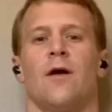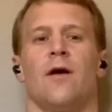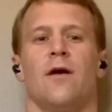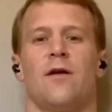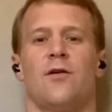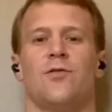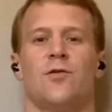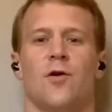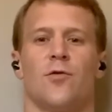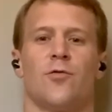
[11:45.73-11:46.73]
And as you
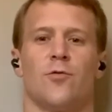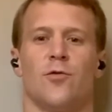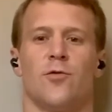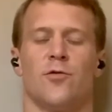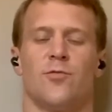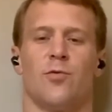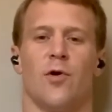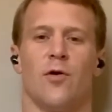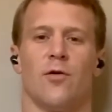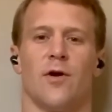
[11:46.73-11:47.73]
go through this
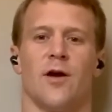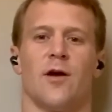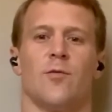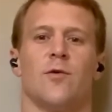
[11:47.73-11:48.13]
program